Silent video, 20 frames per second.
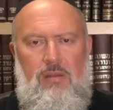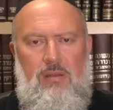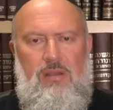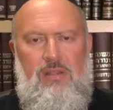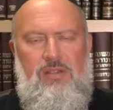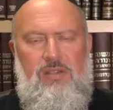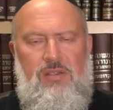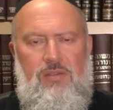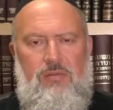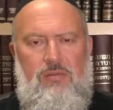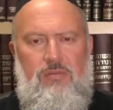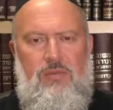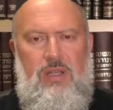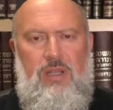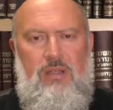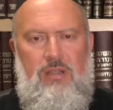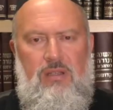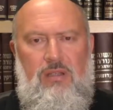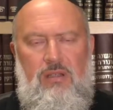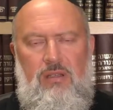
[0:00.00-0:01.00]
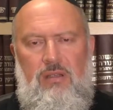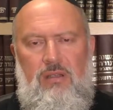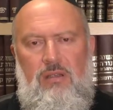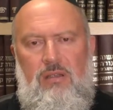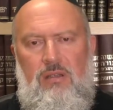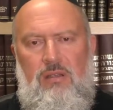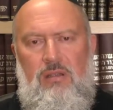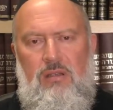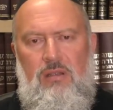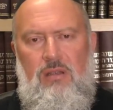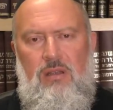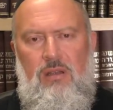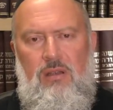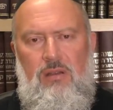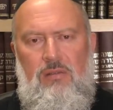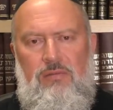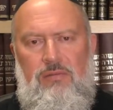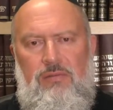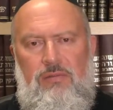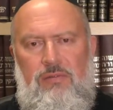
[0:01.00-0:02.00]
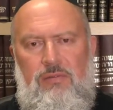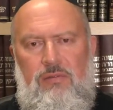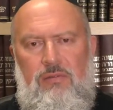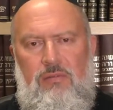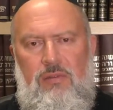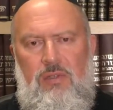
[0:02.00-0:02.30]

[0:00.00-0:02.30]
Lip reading: This reading of